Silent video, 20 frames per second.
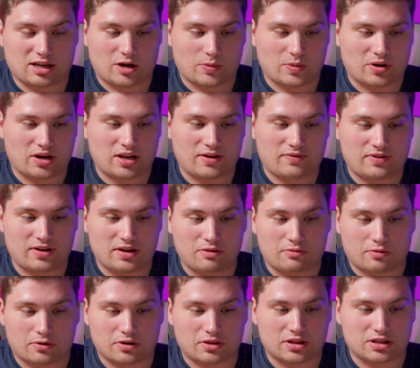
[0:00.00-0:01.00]
the Hummer EV
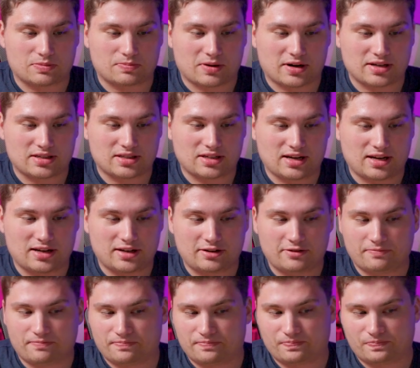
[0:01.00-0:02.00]
worth its price
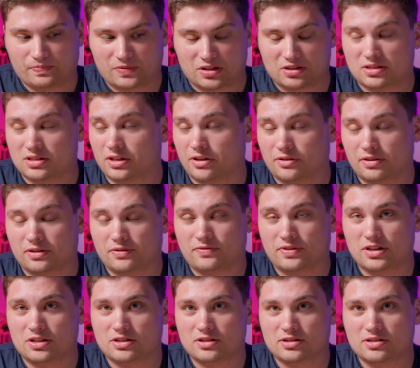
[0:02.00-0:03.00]
tag, considering the
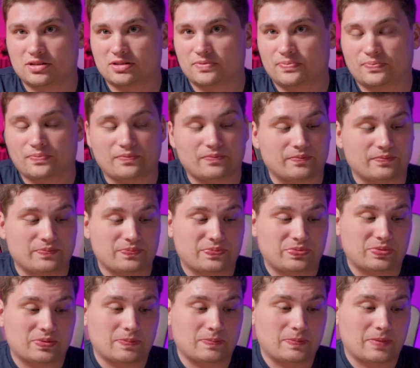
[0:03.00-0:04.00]
features?
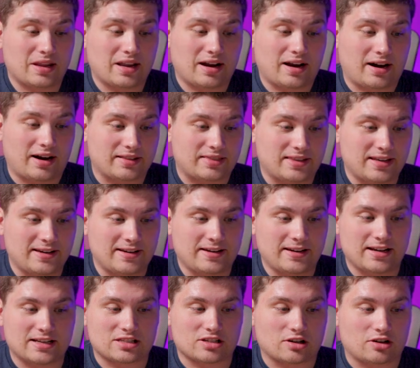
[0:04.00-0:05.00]
I
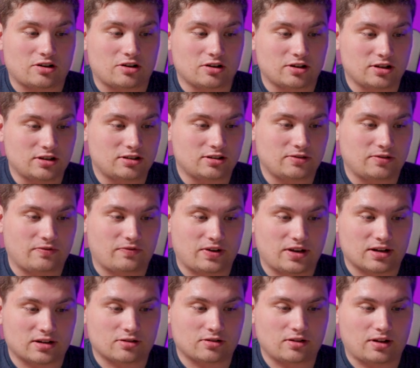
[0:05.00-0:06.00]
think it's a good
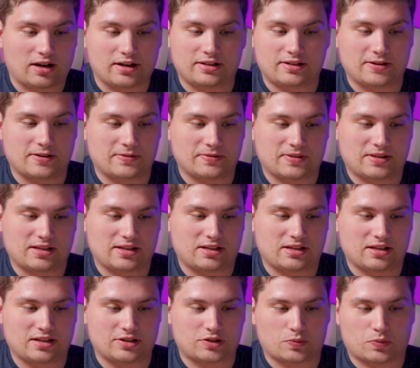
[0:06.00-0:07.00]
vehicle. I don't
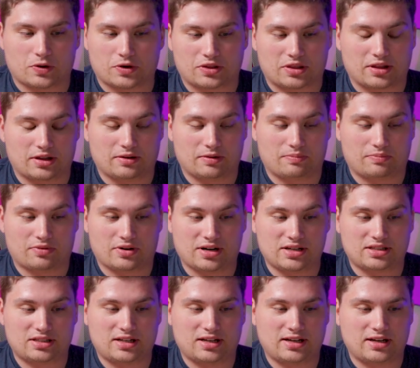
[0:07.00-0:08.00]
think it's worth the
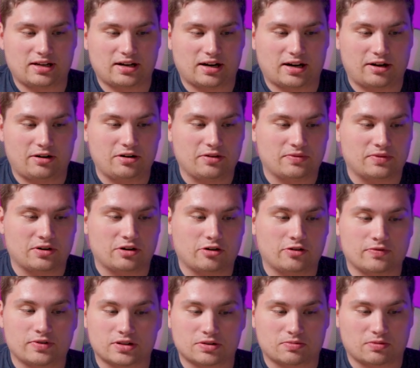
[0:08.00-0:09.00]
price tag. I don't even know
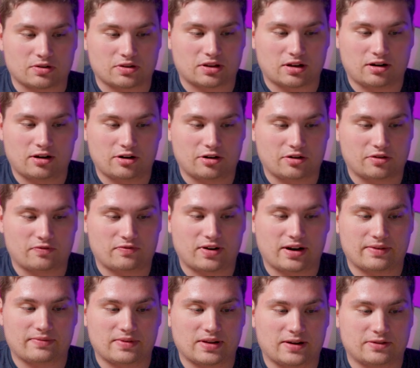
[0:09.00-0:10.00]
if it's worth the
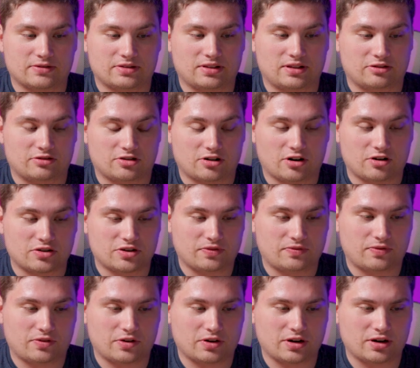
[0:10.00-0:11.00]
$105,000 they're charging
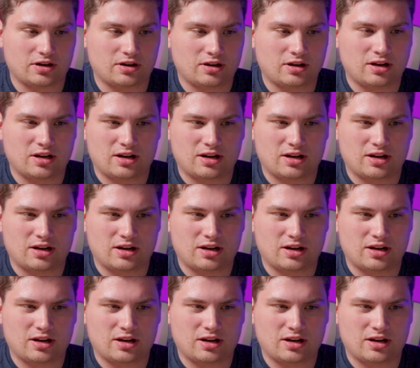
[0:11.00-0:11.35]
for it.